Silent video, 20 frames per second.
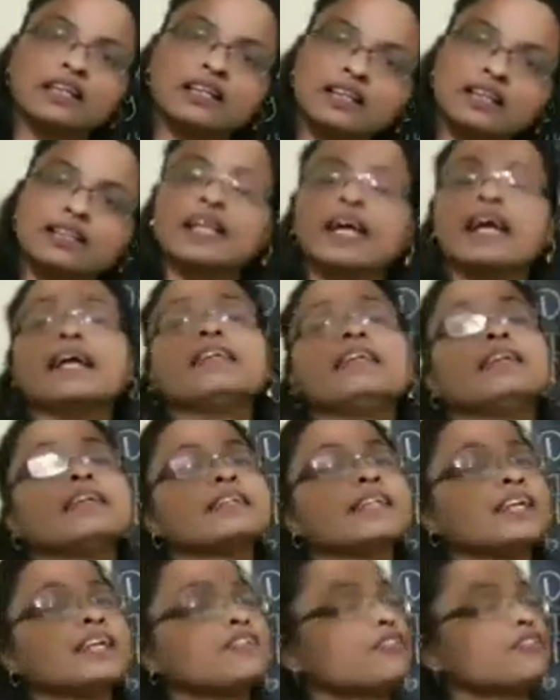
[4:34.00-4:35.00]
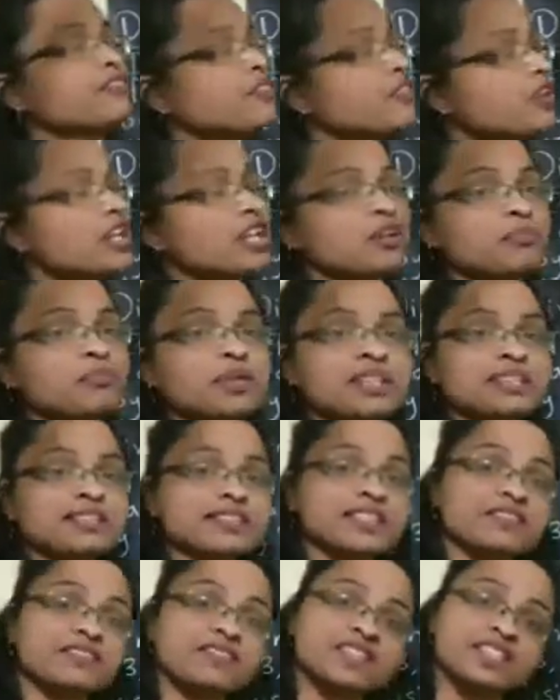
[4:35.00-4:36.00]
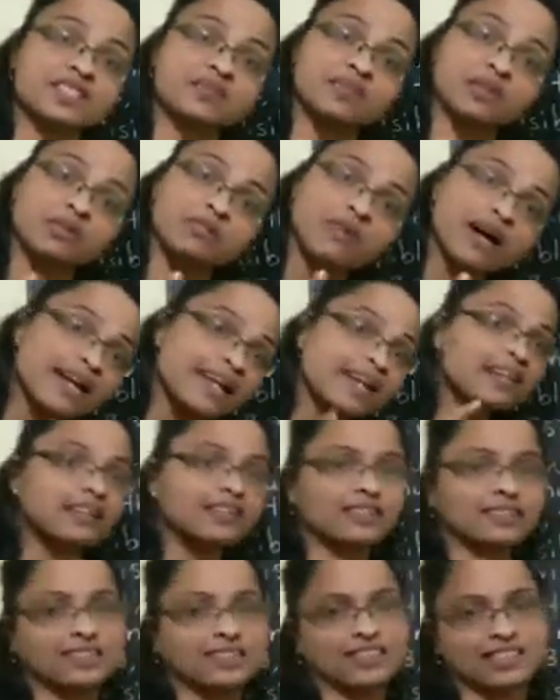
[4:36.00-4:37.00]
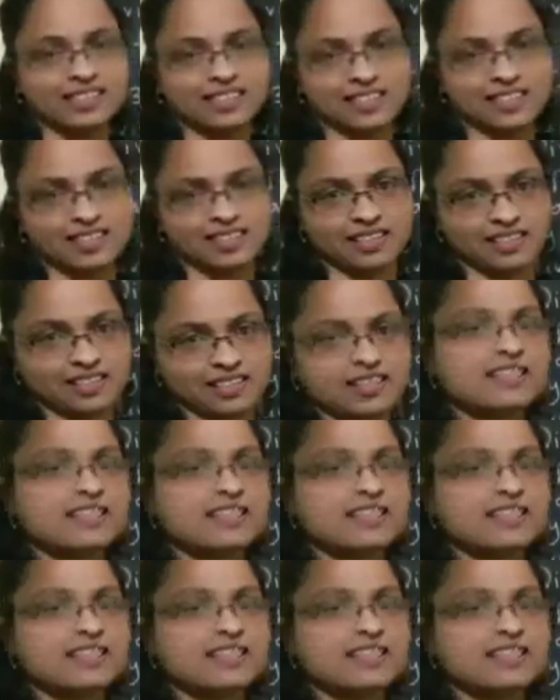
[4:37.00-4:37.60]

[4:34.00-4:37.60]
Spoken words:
Then that full number is divisible by 3 children.